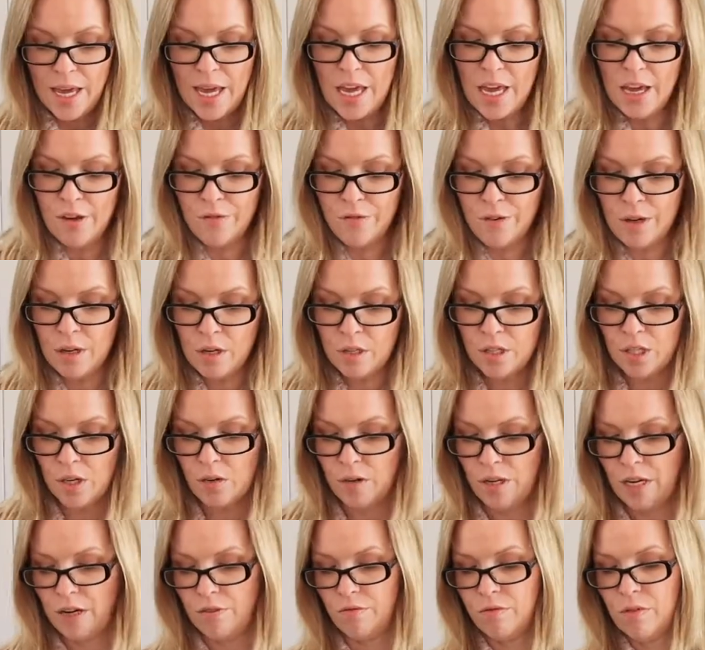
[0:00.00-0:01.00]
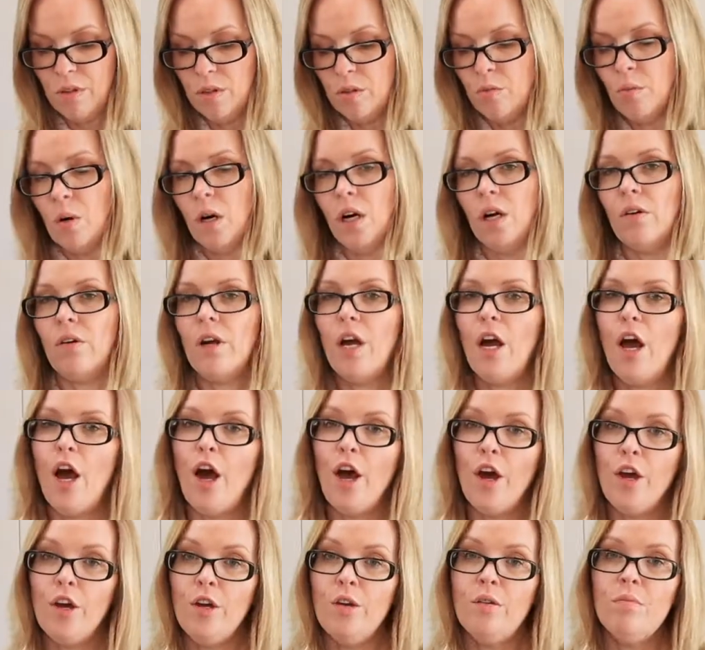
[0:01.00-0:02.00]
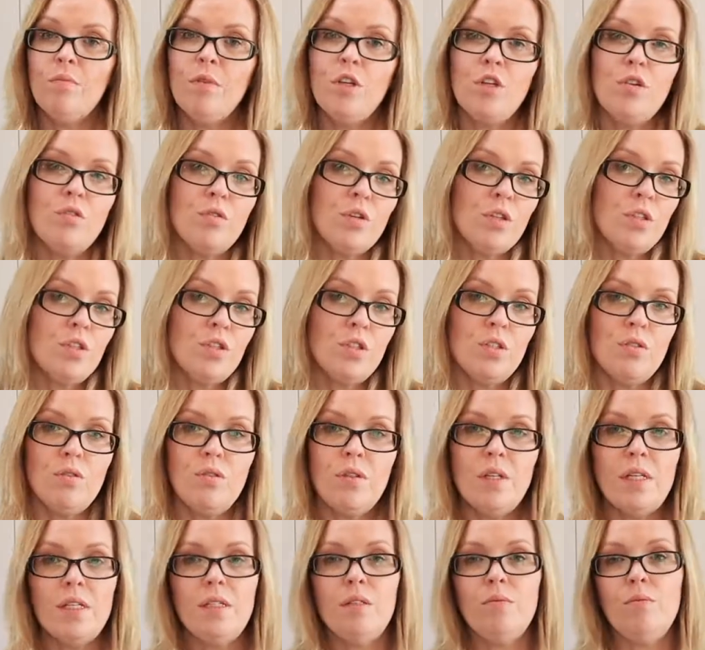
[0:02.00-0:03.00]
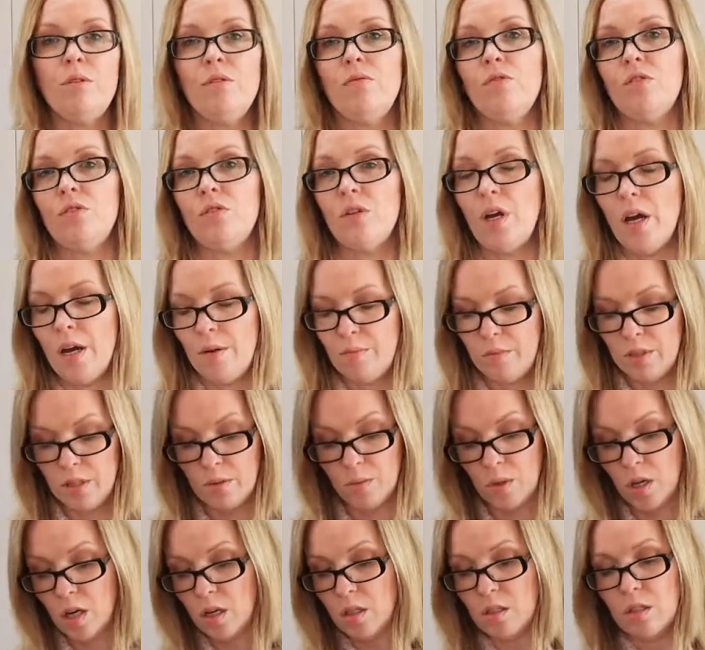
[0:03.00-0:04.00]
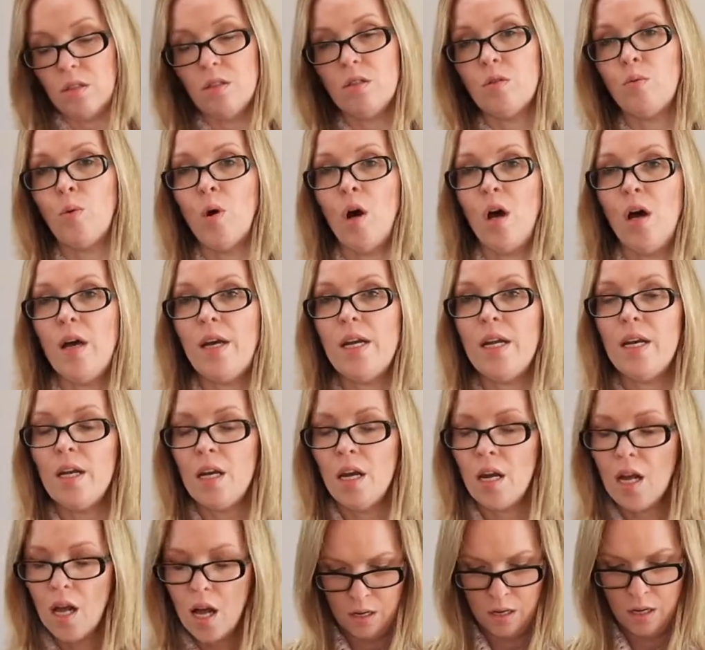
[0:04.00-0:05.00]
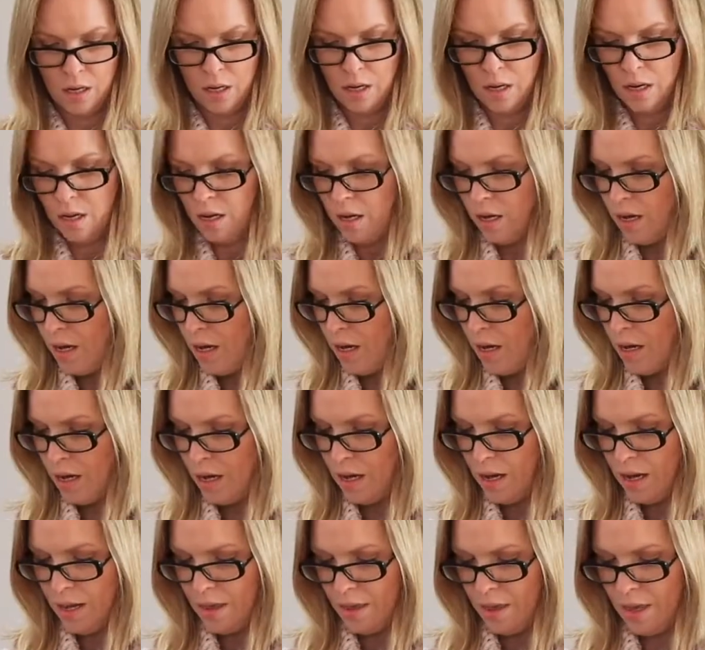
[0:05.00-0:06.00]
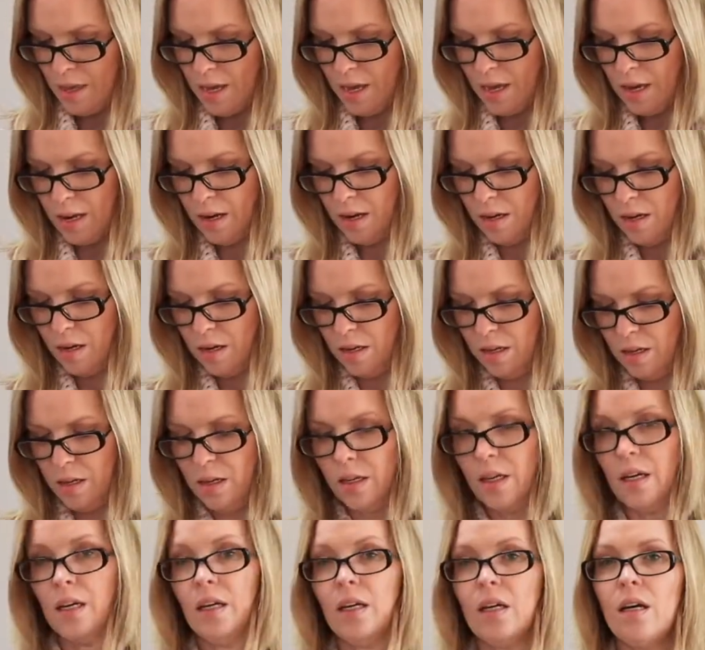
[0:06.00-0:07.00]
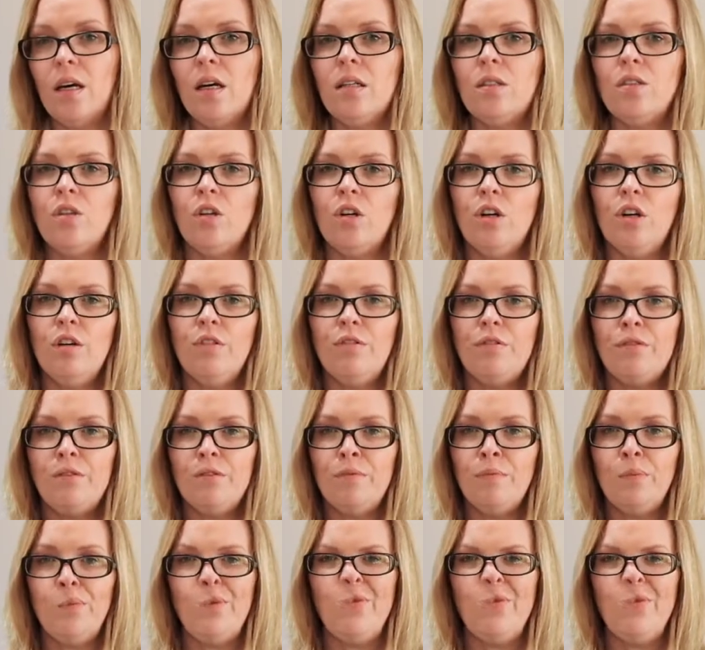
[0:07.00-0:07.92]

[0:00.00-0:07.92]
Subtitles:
If you don't have real wire at home, you could do this with some garden twine. And then I'm going to cut off